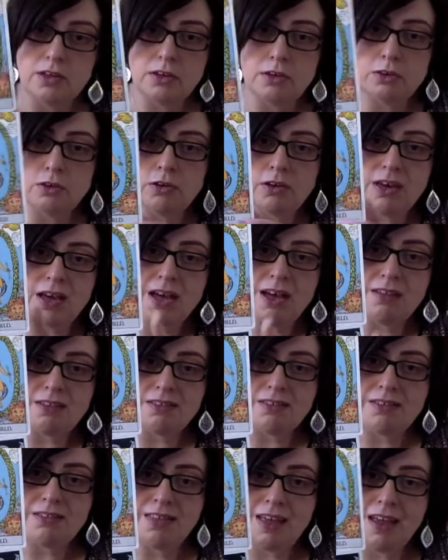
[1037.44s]
You can't
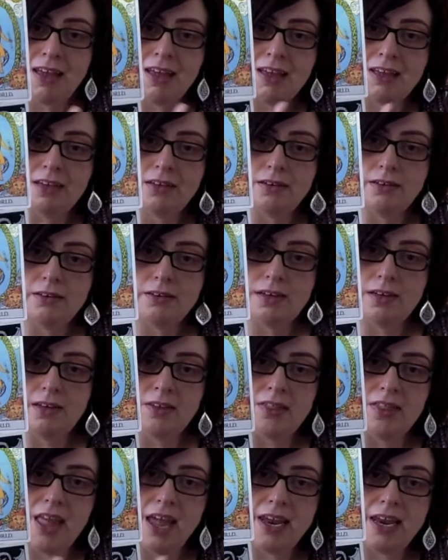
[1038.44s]
stay
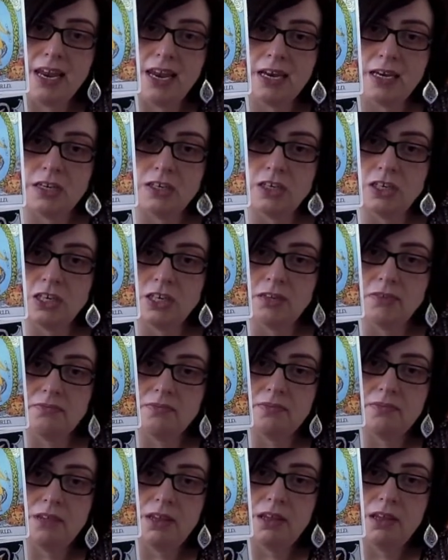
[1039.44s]
in that energy,
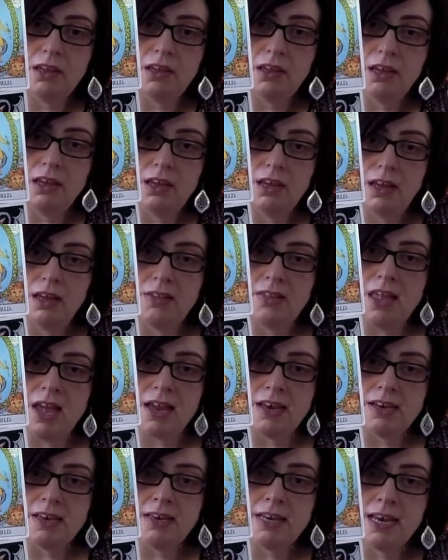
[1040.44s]
in
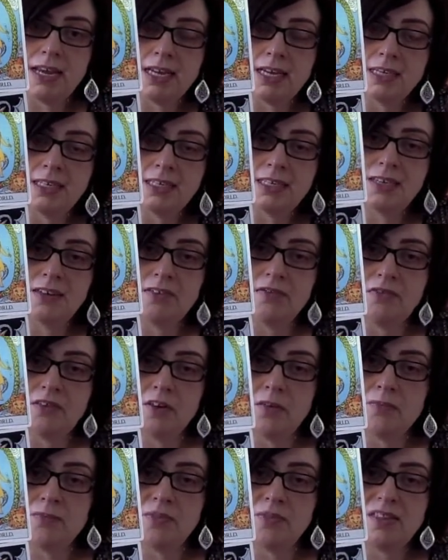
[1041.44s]
that negative,
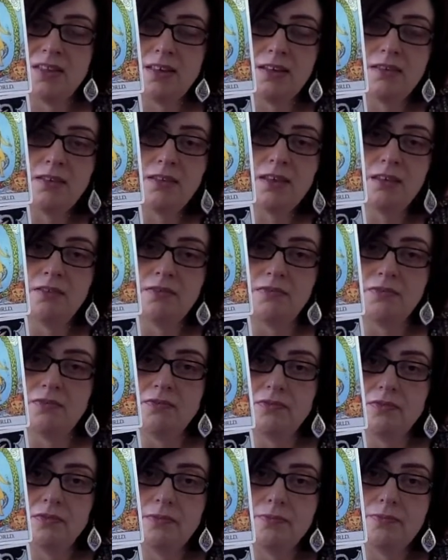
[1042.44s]
obsessive,
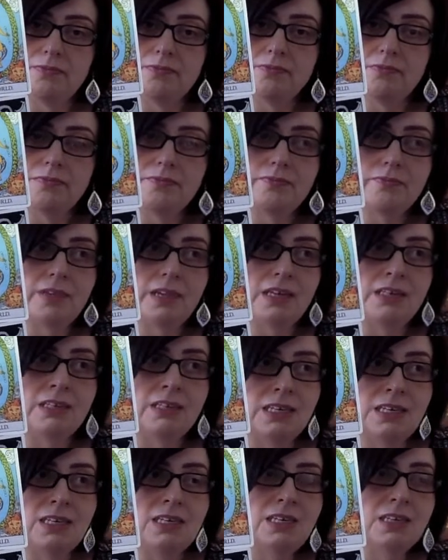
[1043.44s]

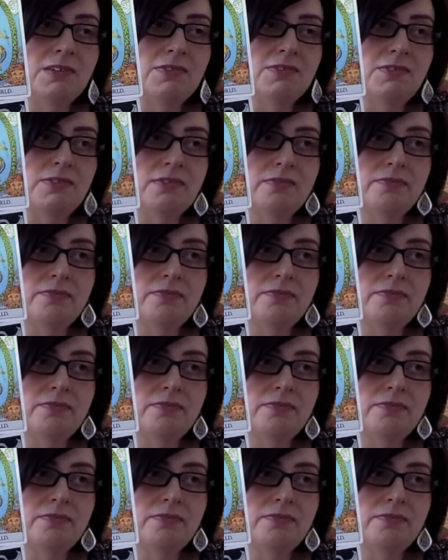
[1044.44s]
addictive,